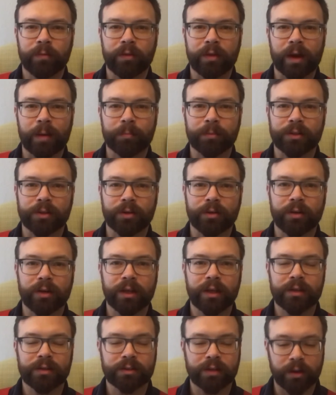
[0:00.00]
the
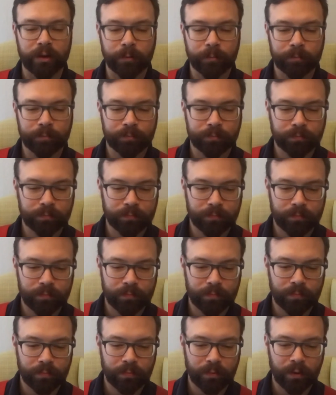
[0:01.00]
opportunity is there.
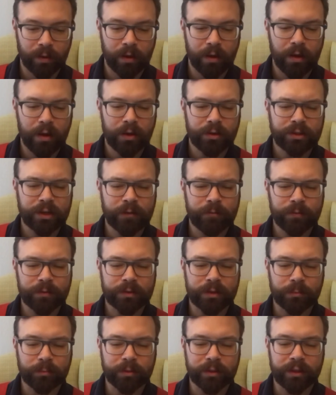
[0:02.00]
Jeff
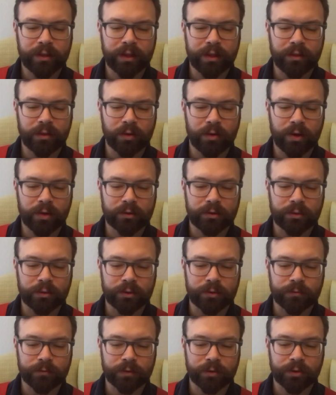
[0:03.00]
was completely loyal to
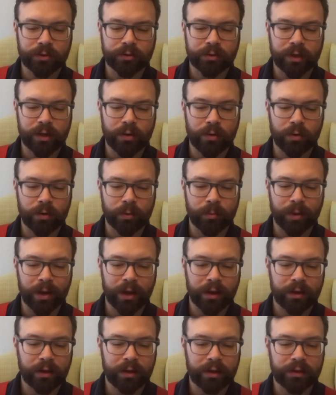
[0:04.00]
his first-string
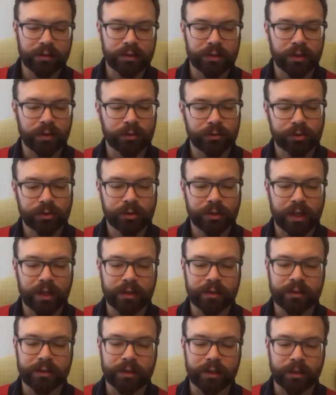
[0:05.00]
quarterback, his coach, and
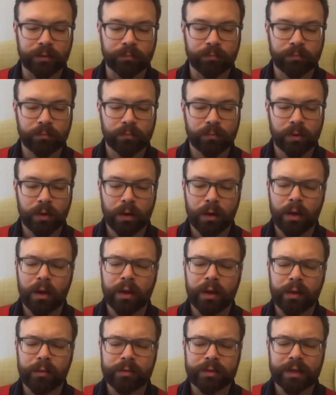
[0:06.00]
his team.
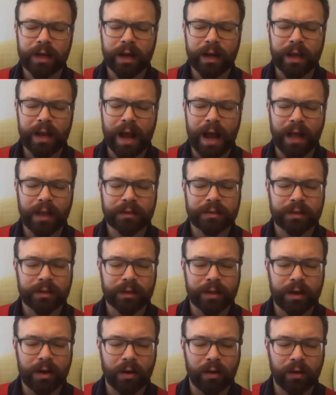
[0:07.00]
He was not
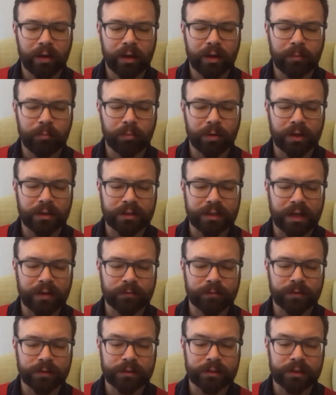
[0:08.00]
constantly calling press
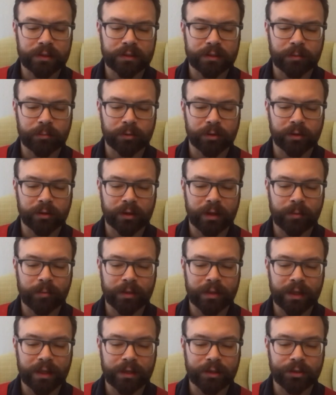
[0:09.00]
conferences and
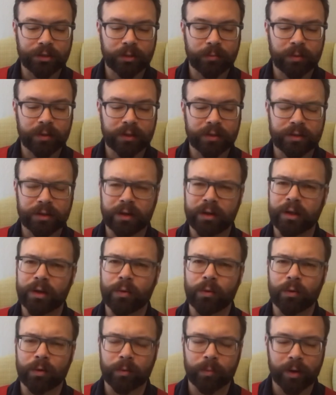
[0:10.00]
proclaiming that he should be the starting
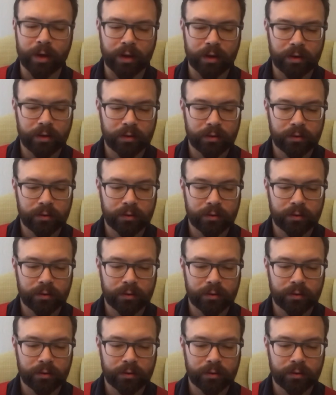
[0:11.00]
quarterback.